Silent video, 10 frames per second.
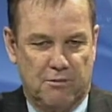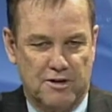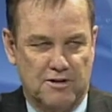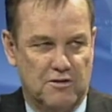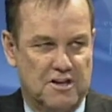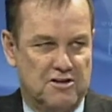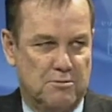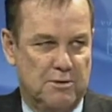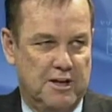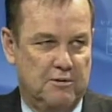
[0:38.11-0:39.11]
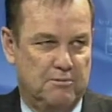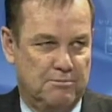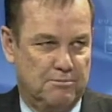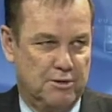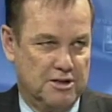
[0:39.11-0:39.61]
prisoners as they're
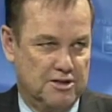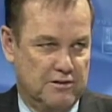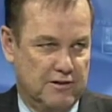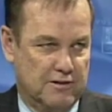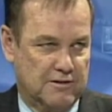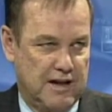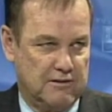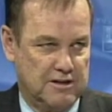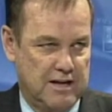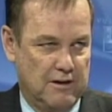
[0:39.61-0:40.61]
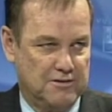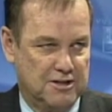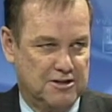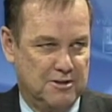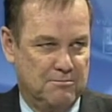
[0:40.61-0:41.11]
being pushed to the county jail
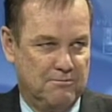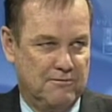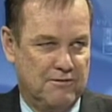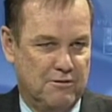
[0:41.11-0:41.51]
system,